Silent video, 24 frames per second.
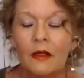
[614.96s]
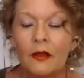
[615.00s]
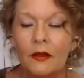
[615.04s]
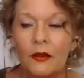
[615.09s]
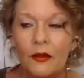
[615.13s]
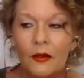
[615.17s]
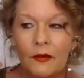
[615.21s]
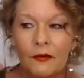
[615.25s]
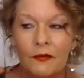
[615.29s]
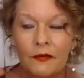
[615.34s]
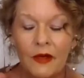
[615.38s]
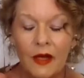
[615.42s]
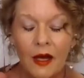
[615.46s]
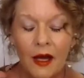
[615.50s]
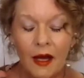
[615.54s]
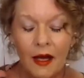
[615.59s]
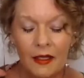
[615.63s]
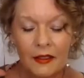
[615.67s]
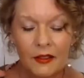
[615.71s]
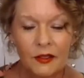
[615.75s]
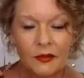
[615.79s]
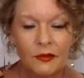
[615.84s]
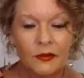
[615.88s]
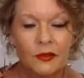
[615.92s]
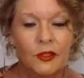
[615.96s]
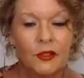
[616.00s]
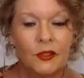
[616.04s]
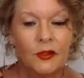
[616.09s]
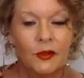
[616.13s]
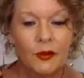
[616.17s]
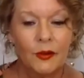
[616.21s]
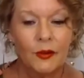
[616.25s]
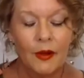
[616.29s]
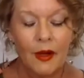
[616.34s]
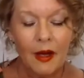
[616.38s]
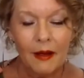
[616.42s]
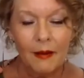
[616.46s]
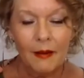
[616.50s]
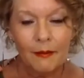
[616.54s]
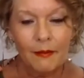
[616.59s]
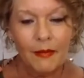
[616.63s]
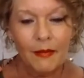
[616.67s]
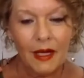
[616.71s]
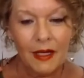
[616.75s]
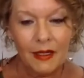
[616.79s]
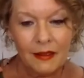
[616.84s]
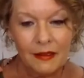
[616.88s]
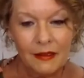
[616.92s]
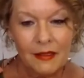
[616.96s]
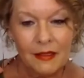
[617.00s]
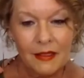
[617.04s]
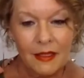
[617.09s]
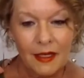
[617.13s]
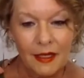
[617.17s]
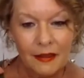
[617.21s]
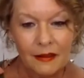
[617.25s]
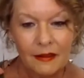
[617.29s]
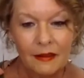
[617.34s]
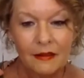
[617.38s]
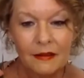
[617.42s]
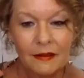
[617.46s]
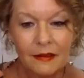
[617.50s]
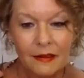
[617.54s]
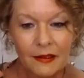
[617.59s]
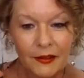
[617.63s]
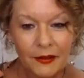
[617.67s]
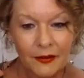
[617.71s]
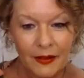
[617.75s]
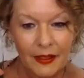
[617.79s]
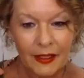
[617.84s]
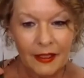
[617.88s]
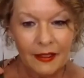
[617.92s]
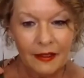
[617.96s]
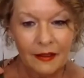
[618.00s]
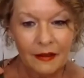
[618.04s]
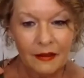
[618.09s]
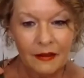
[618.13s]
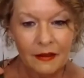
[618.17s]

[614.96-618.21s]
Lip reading: you've got to do a mindset clearing.